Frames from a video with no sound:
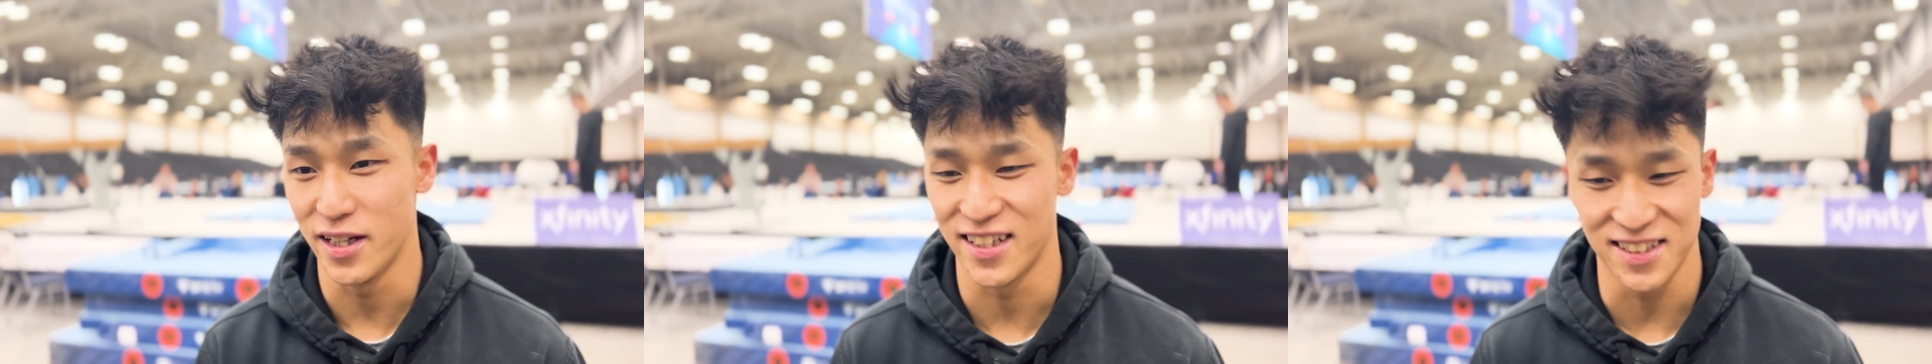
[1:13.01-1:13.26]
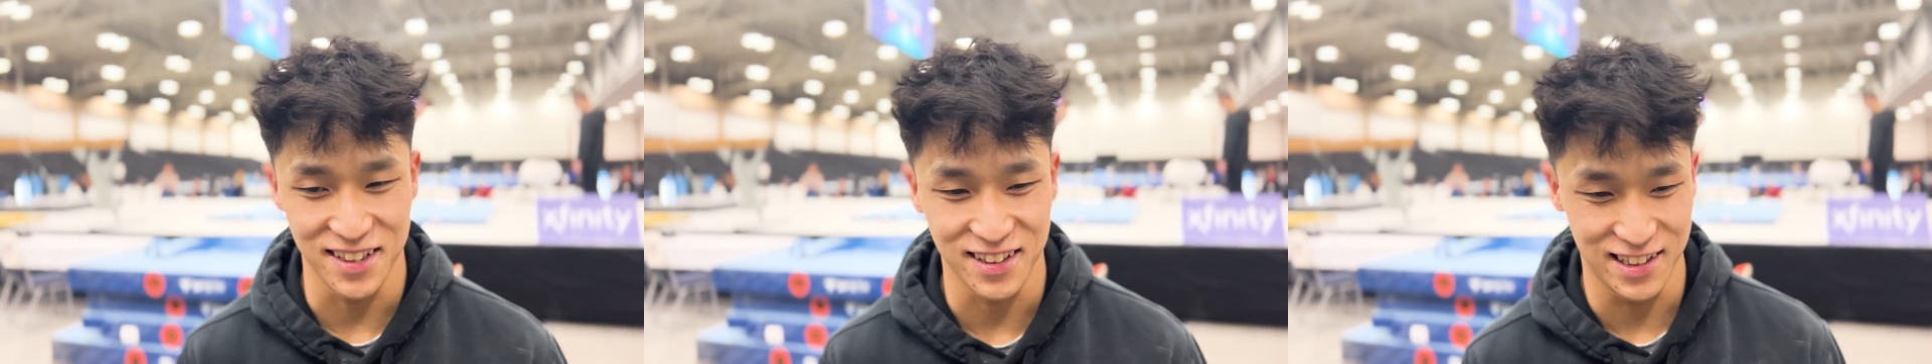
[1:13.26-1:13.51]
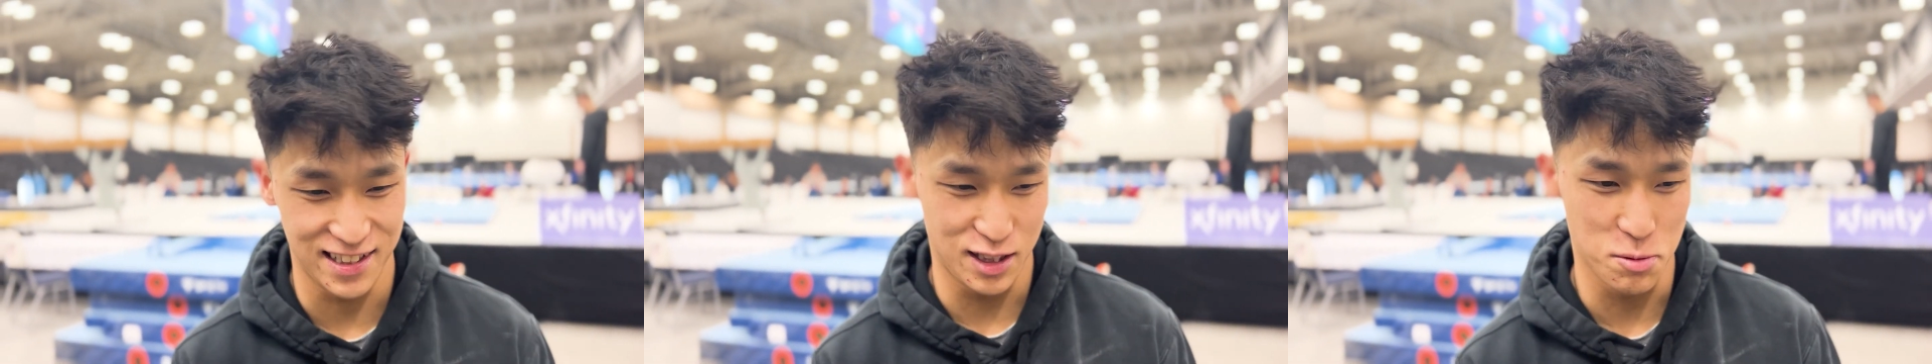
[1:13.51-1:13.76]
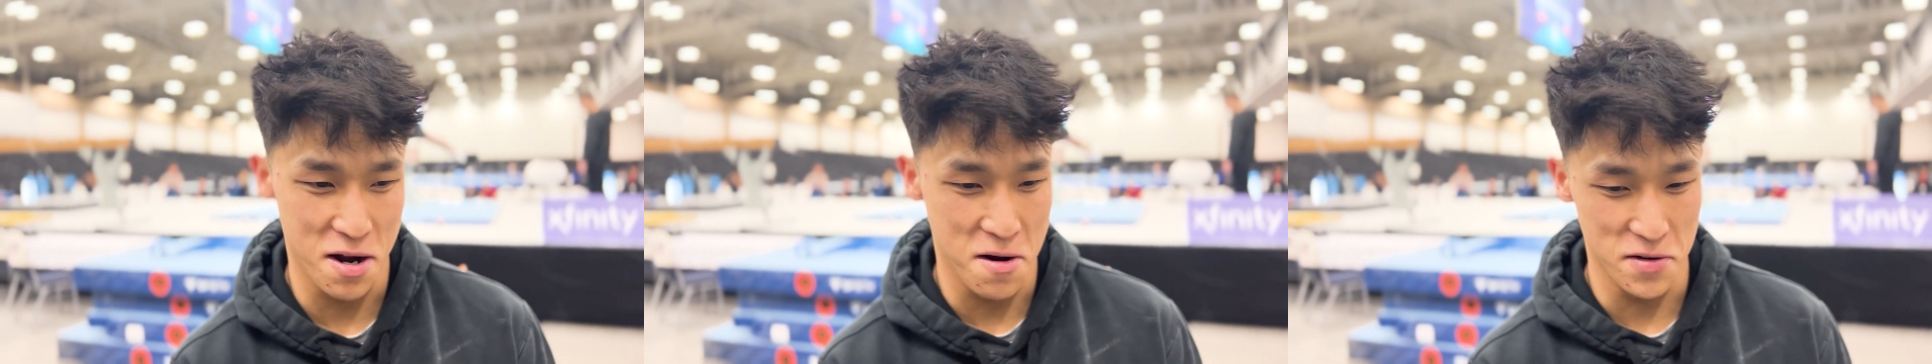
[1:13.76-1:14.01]
I stuck the
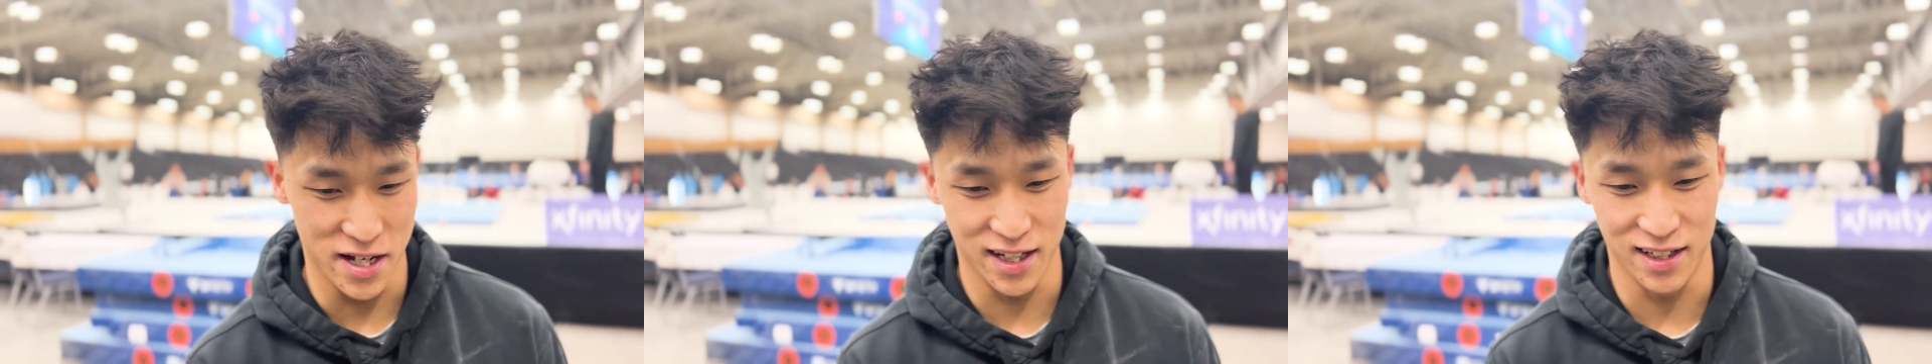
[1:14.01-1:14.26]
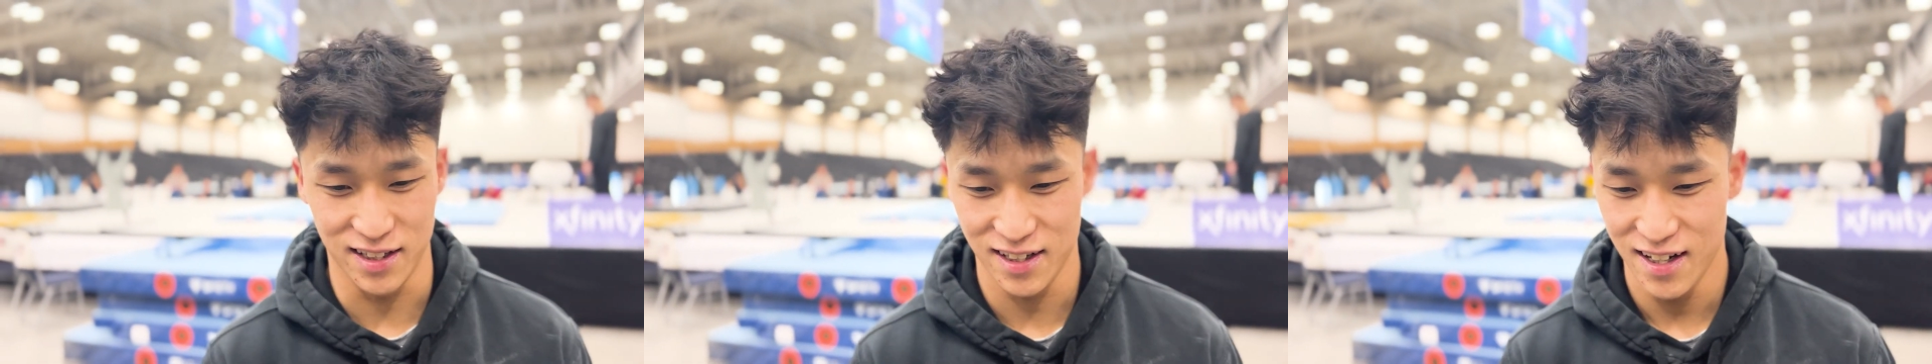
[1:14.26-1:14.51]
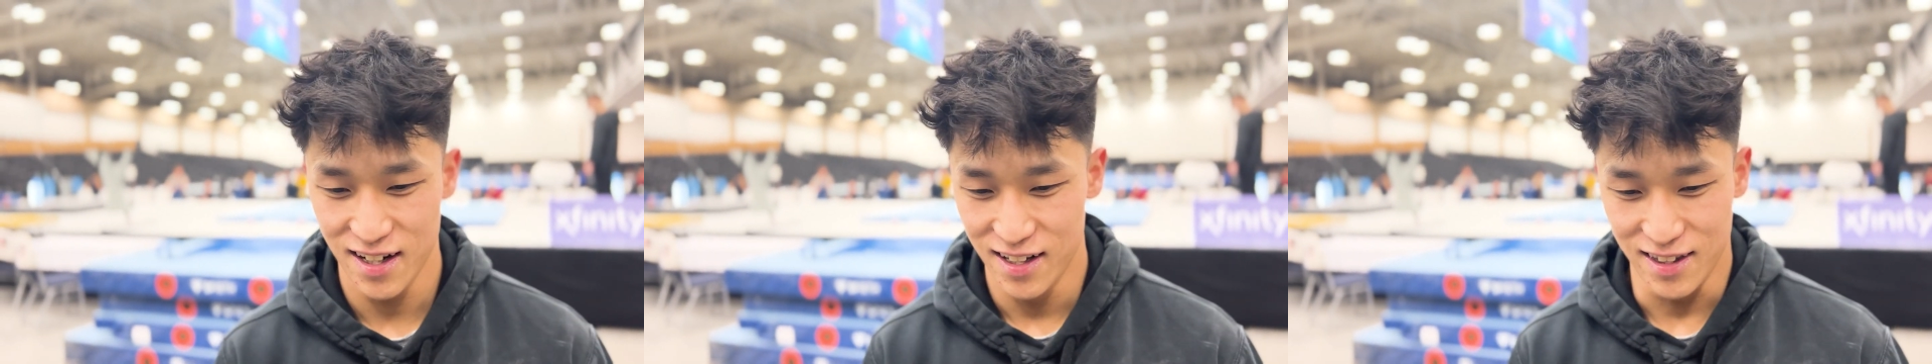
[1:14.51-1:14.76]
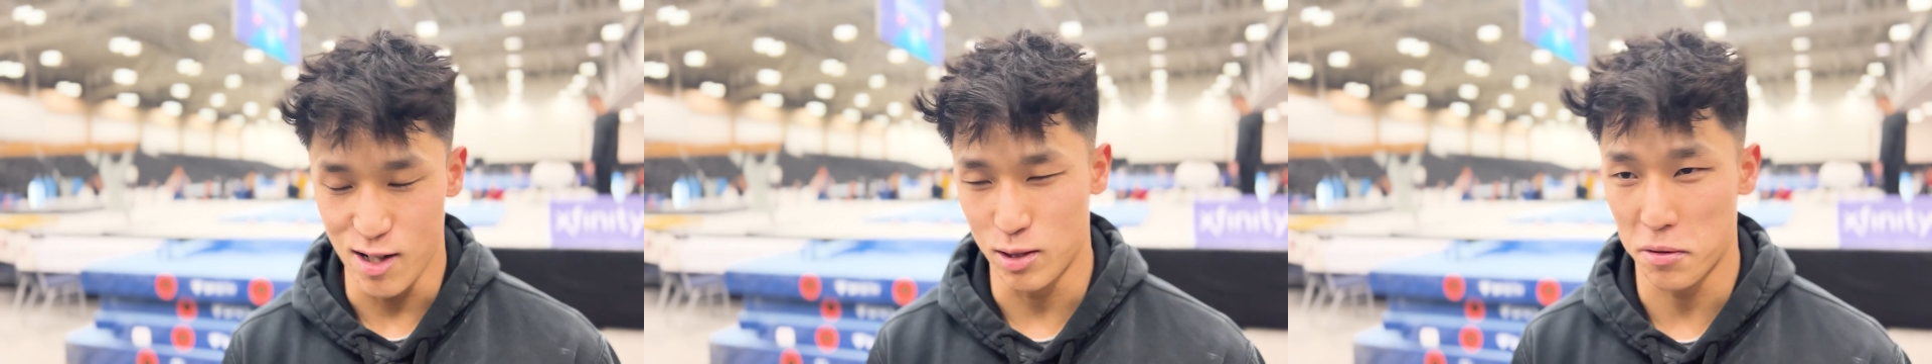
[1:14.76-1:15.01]
dismount, and
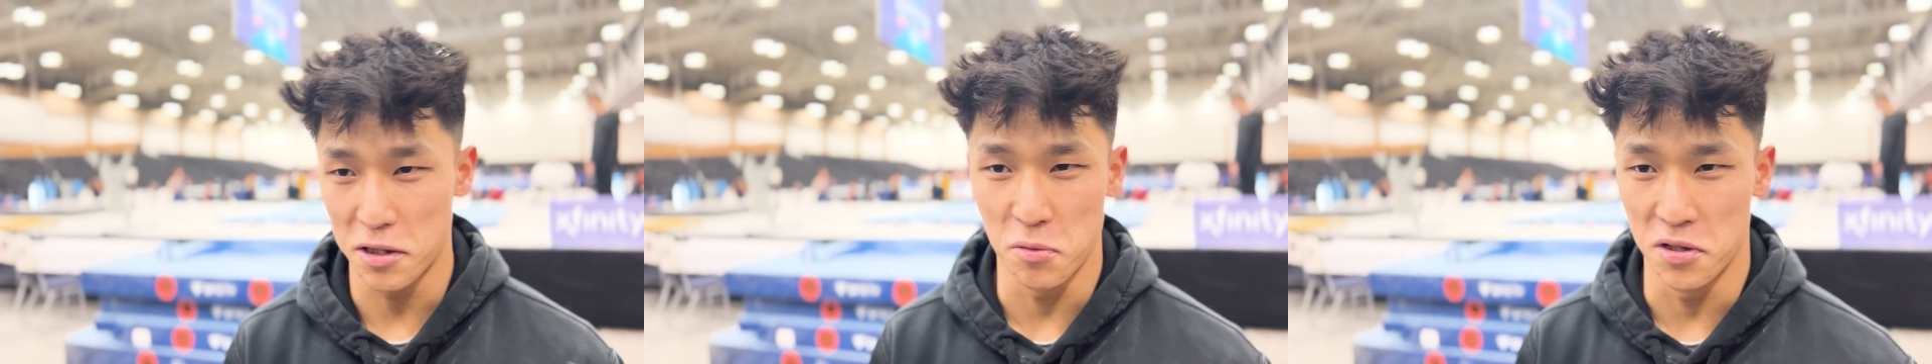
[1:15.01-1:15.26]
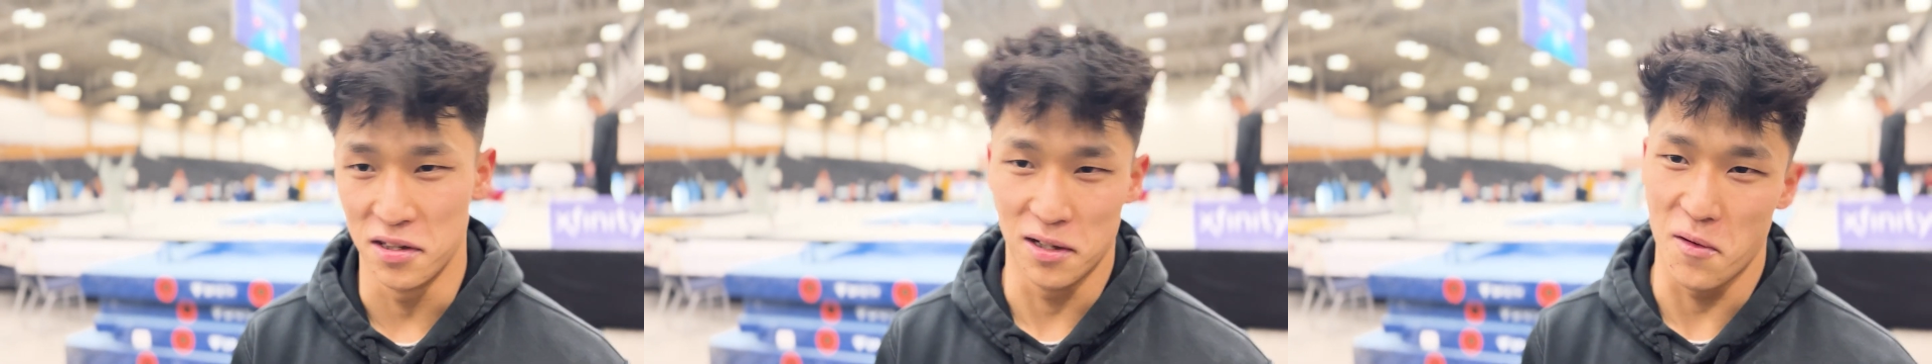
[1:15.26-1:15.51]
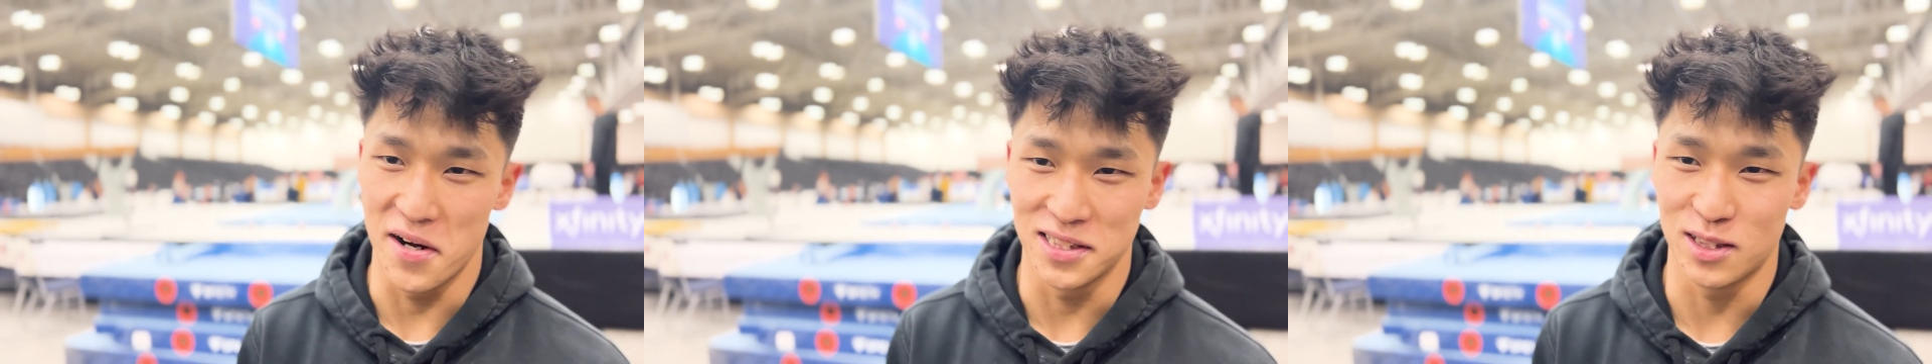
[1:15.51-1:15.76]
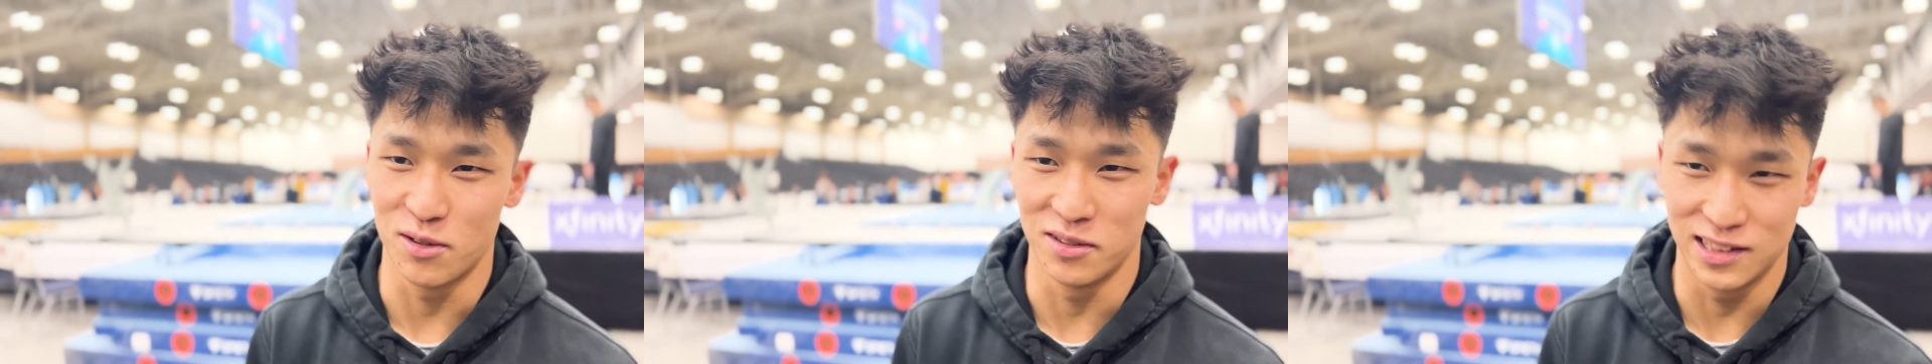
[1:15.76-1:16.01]
that was probably one of the
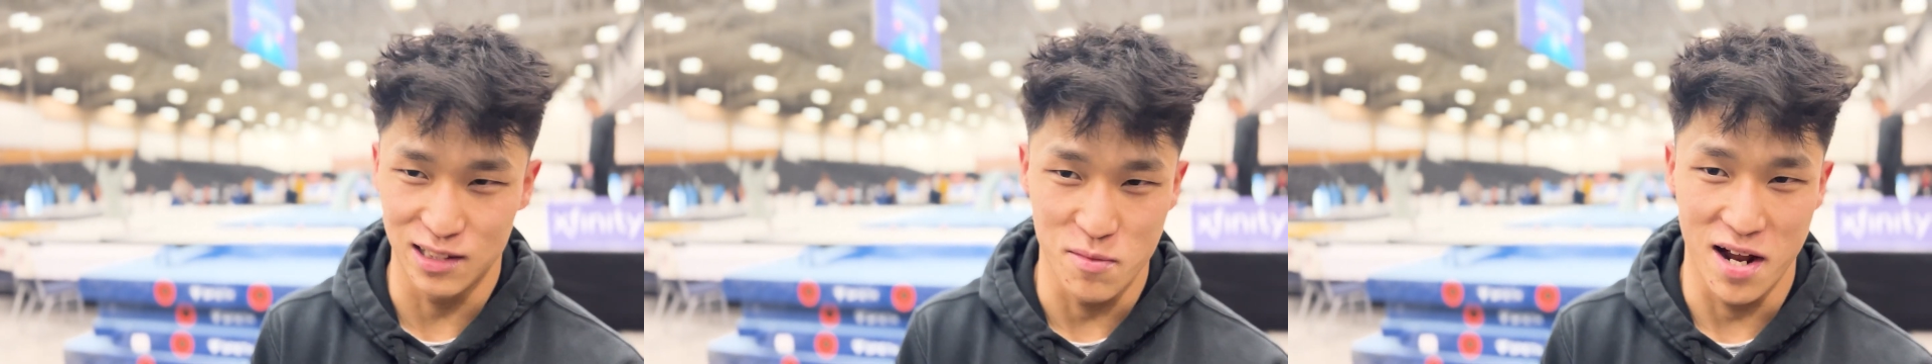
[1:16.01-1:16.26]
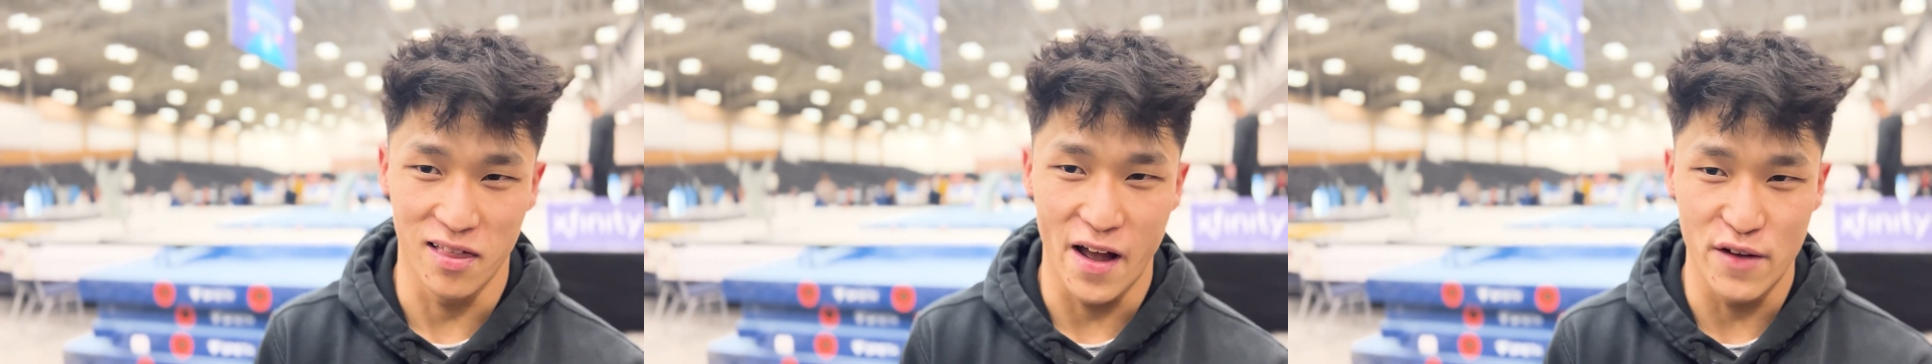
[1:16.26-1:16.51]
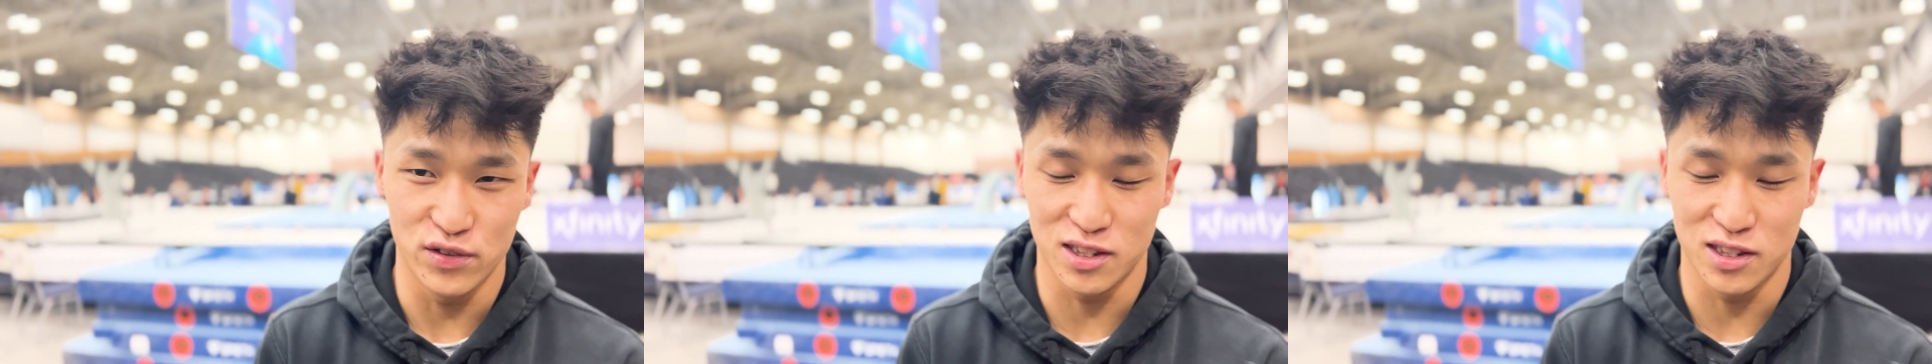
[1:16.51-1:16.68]
greatest feelings of my life.